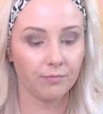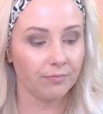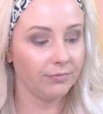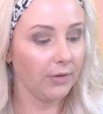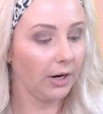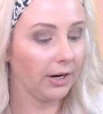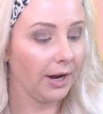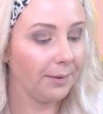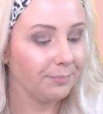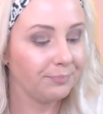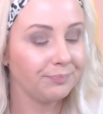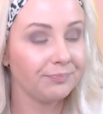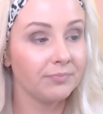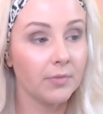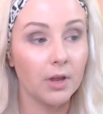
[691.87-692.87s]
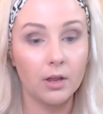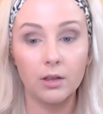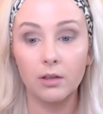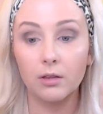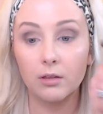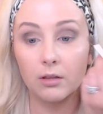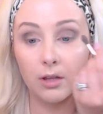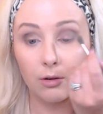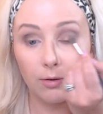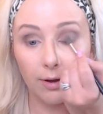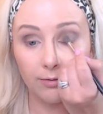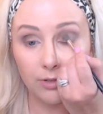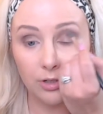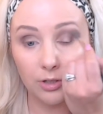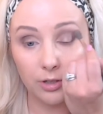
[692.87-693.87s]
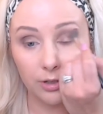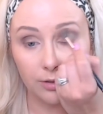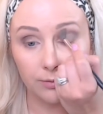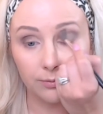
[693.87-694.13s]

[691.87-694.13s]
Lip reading: Okay, that'll have to do.